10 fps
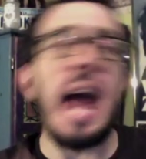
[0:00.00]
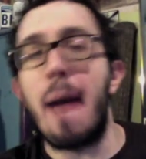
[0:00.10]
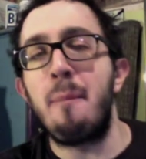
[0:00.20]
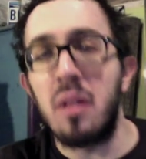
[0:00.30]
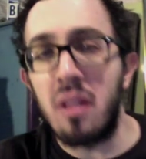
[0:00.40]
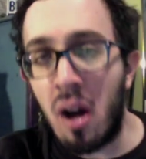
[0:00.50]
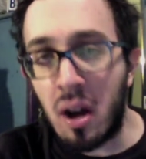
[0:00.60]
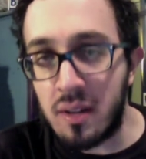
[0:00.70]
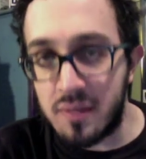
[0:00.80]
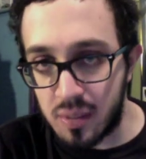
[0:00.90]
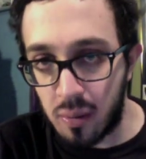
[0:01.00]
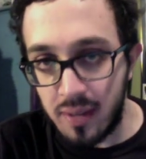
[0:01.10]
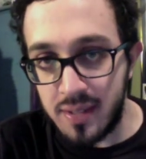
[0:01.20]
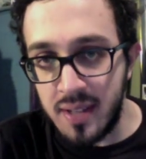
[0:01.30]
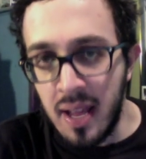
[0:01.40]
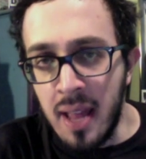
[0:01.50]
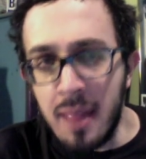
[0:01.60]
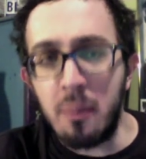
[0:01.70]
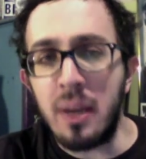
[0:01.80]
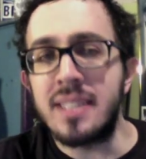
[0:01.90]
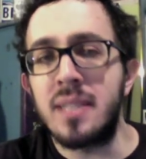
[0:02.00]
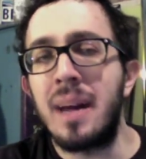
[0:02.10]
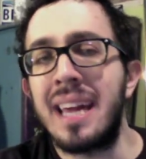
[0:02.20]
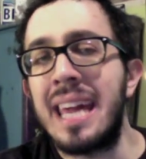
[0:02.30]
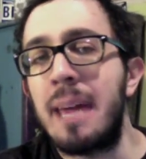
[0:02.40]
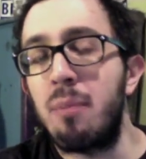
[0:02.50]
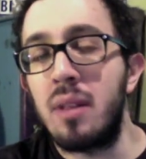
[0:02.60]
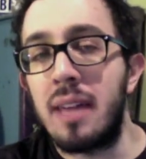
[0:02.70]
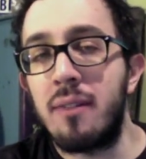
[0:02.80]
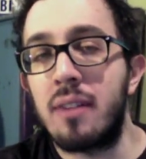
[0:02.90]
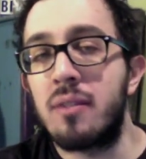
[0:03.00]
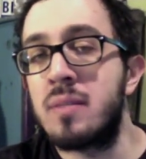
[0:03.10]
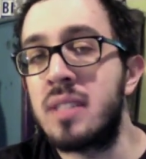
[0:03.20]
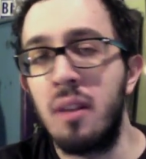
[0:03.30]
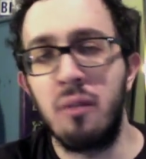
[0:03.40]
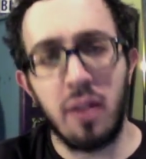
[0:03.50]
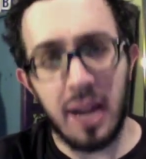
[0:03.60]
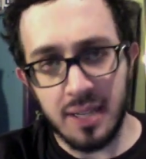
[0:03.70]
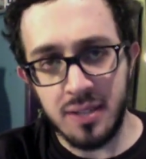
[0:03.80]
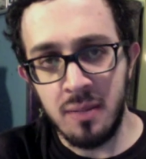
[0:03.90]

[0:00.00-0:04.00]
epilogue of sorts that brings to mind Keep Believing from Silver Age.